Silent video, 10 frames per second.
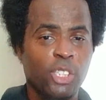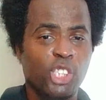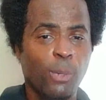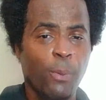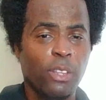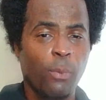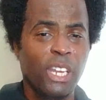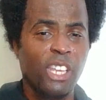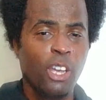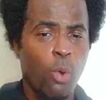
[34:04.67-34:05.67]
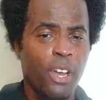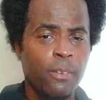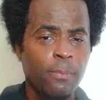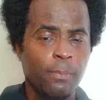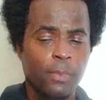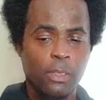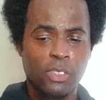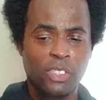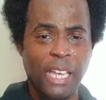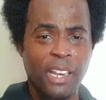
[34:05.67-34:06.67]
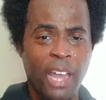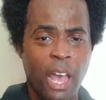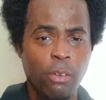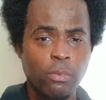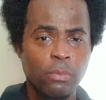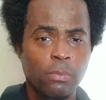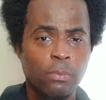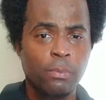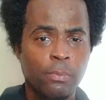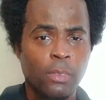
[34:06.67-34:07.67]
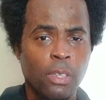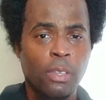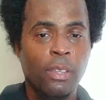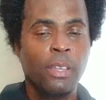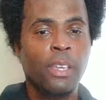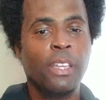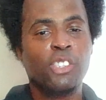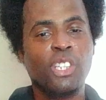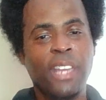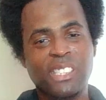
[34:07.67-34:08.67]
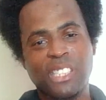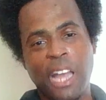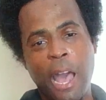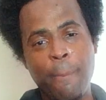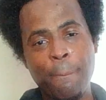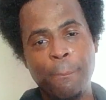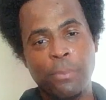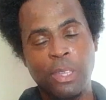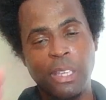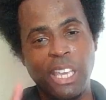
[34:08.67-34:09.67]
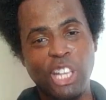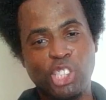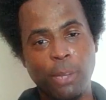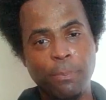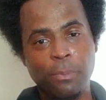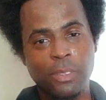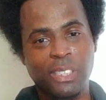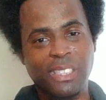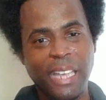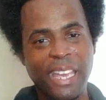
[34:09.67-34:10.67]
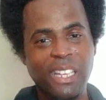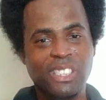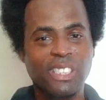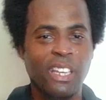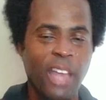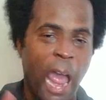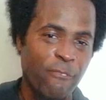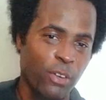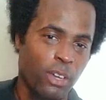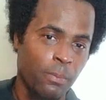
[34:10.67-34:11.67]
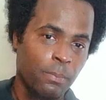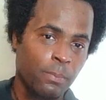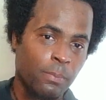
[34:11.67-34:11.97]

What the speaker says: this is your brother Radio 1 signing out. Till next time, Egypt stays in Africa.